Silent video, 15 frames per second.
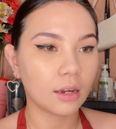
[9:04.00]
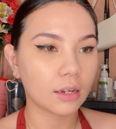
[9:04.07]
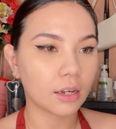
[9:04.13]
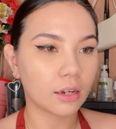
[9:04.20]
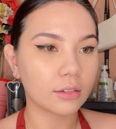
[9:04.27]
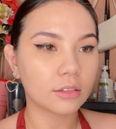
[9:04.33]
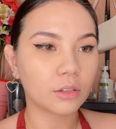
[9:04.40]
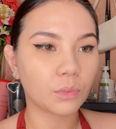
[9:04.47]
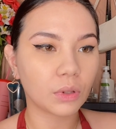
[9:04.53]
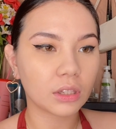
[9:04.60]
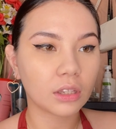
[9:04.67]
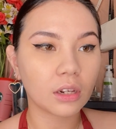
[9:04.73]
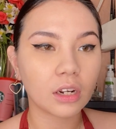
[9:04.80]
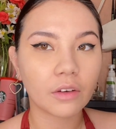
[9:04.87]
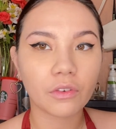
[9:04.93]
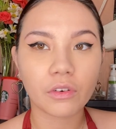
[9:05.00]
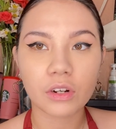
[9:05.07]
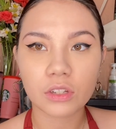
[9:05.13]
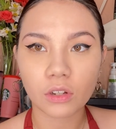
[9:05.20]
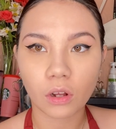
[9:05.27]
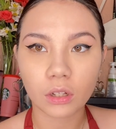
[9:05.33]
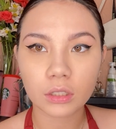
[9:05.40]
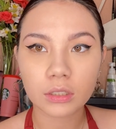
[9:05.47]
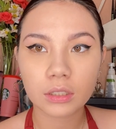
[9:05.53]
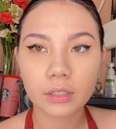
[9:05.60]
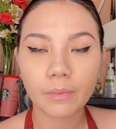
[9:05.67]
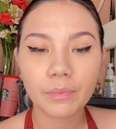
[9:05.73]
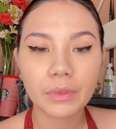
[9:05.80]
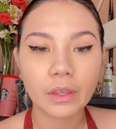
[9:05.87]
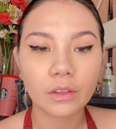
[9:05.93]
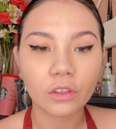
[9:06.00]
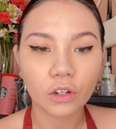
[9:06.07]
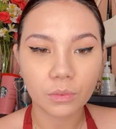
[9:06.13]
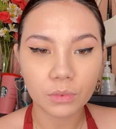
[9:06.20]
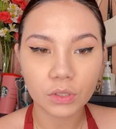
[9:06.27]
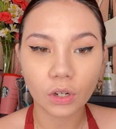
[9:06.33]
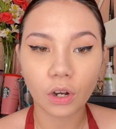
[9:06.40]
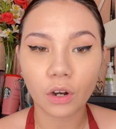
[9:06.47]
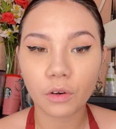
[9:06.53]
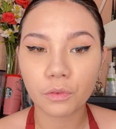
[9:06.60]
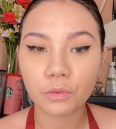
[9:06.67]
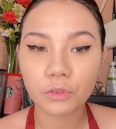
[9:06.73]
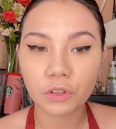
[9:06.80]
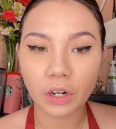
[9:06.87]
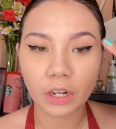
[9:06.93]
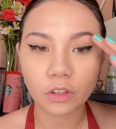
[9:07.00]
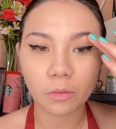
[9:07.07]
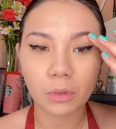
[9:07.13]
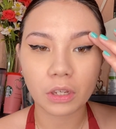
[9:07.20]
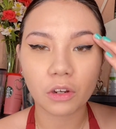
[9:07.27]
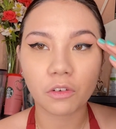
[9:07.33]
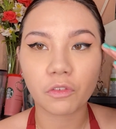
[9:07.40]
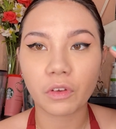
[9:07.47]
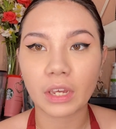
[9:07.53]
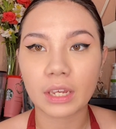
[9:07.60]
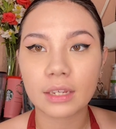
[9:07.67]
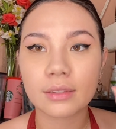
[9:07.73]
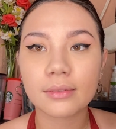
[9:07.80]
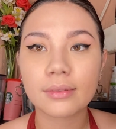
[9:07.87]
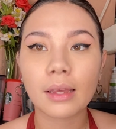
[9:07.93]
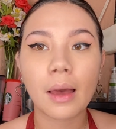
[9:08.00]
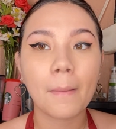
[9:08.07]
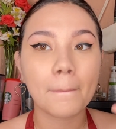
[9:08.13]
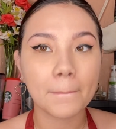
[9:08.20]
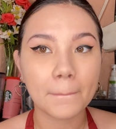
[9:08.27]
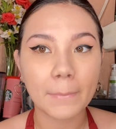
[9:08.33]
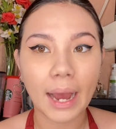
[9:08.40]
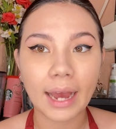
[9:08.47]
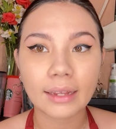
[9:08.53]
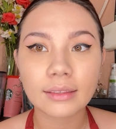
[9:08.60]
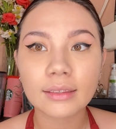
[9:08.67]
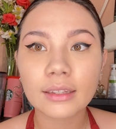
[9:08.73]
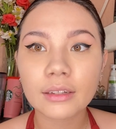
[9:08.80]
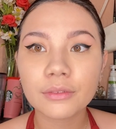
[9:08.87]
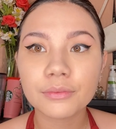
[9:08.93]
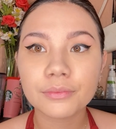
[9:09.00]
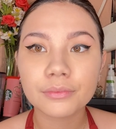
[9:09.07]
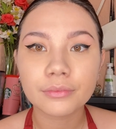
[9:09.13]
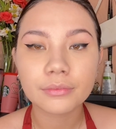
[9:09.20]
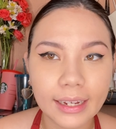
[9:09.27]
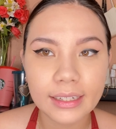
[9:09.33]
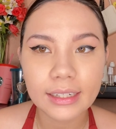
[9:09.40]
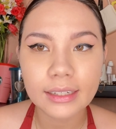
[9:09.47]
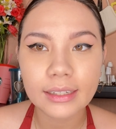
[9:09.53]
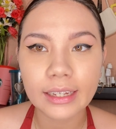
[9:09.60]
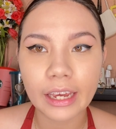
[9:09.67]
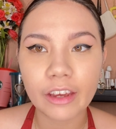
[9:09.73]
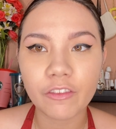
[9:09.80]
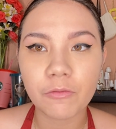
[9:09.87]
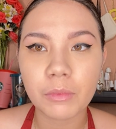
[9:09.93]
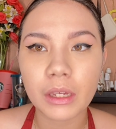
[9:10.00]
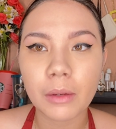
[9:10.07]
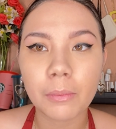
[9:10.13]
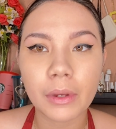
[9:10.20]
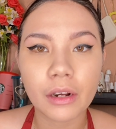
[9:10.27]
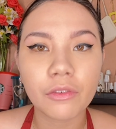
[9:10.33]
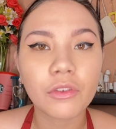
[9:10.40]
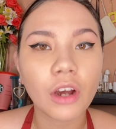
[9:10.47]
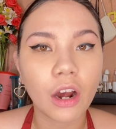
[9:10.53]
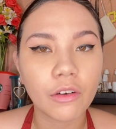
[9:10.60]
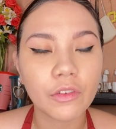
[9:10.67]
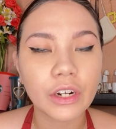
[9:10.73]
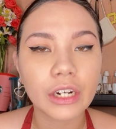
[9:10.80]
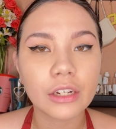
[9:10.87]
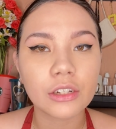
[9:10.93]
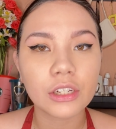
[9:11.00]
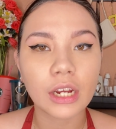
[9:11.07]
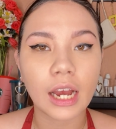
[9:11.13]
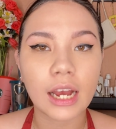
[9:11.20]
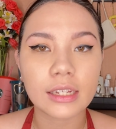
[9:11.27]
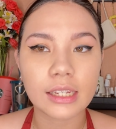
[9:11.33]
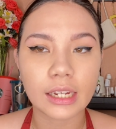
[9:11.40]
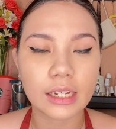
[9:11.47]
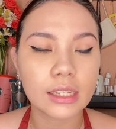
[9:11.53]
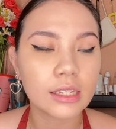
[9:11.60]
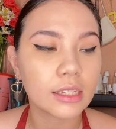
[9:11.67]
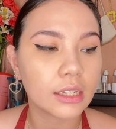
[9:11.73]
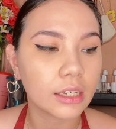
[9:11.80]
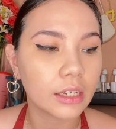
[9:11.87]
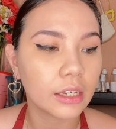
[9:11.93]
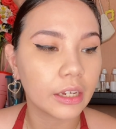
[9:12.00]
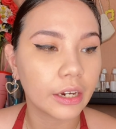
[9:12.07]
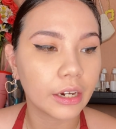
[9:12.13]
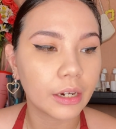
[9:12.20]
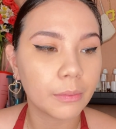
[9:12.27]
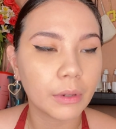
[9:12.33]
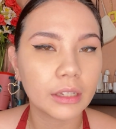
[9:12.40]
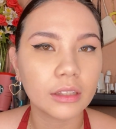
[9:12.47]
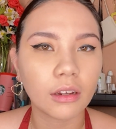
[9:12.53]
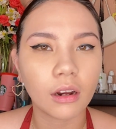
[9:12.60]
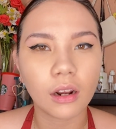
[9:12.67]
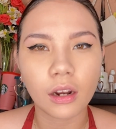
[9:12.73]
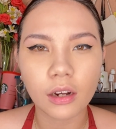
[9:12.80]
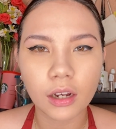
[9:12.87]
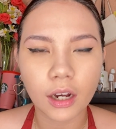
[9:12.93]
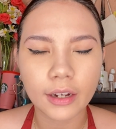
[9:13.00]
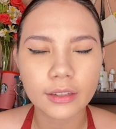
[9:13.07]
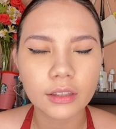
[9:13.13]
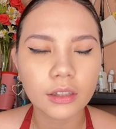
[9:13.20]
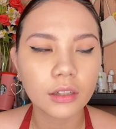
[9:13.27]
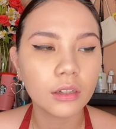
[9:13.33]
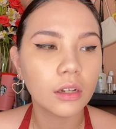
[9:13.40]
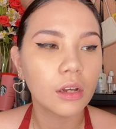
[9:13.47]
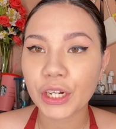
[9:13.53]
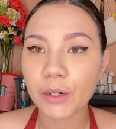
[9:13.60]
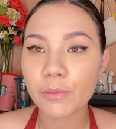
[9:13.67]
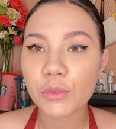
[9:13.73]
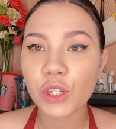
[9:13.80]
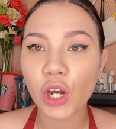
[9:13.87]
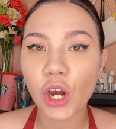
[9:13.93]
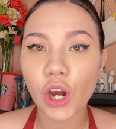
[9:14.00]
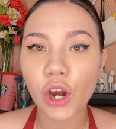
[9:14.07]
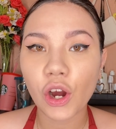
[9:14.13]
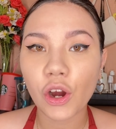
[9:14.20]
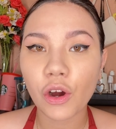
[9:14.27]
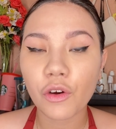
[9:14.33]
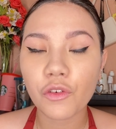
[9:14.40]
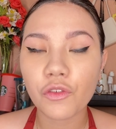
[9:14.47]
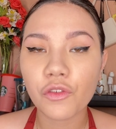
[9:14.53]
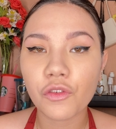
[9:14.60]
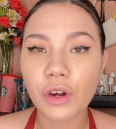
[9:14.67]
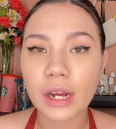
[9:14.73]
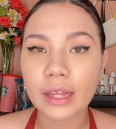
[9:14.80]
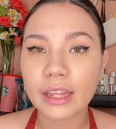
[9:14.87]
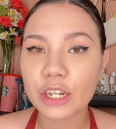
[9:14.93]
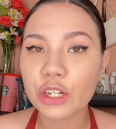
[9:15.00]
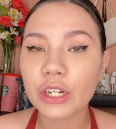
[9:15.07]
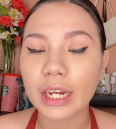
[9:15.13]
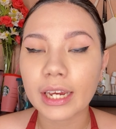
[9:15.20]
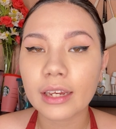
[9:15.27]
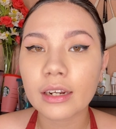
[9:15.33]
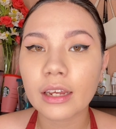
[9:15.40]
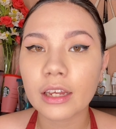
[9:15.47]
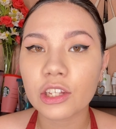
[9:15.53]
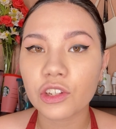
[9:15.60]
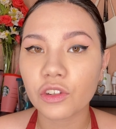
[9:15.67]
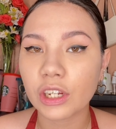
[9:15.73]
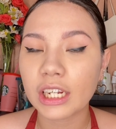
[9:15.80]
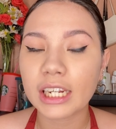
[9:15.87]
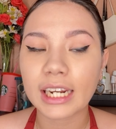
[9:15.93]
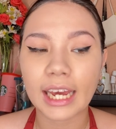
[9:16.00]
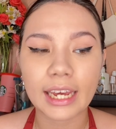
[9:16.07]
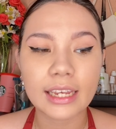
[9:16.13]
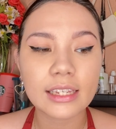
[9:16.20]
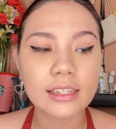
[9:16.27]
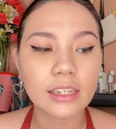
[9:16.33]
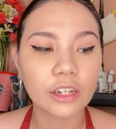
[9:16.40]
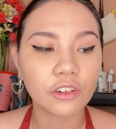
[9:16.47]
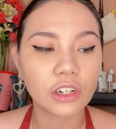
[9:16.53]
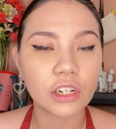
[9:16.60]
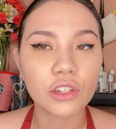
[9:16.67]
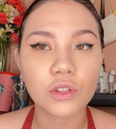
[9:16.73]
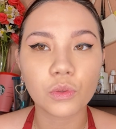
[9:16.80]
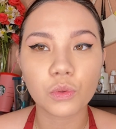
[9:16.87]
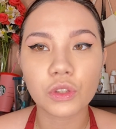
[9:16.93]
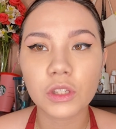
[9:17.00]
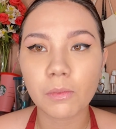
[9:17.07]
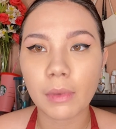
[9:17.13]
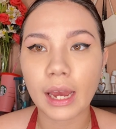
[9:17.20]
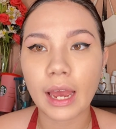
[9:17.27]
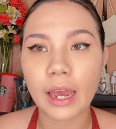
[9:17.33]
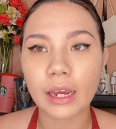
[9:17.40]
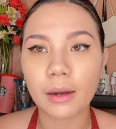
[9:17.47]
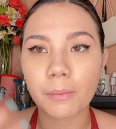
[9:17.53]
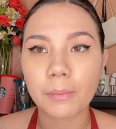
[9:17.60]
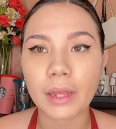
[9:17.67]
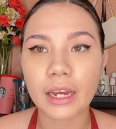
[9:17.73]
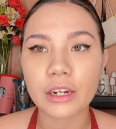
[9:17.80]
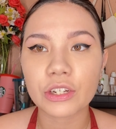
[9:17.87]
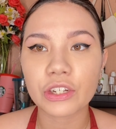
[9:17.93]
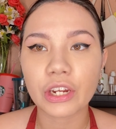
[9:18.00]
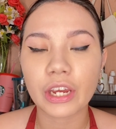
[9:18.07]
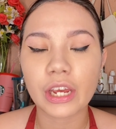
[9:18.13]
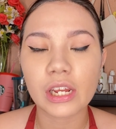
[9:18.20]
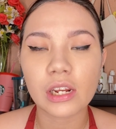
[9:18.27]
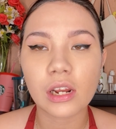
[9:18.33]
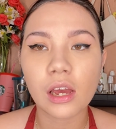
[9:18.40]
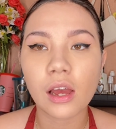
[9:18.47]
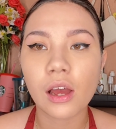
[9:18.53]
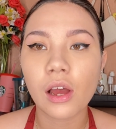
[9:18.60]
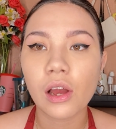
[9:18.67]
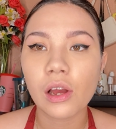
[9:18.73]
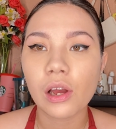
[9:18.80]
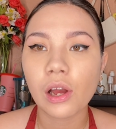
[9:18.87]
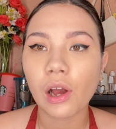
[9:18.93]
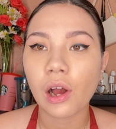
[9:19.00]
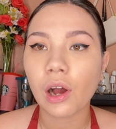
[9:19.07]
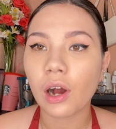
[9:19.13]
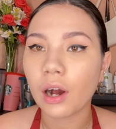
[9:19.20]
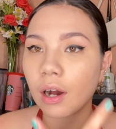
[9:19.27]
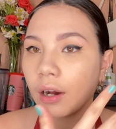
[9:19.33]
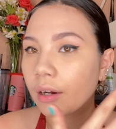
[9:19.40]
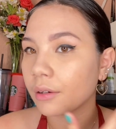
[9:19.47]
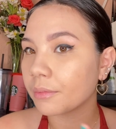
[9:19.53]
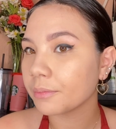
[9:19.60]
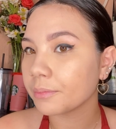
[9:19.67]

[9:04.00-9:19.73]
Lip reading: Because it will deliver results in terms of trying to make your face matte. It gave me a bit of coverage, as I can see here, but not a lot. In terms of the shade, it's really nice. It really suits my complexion. I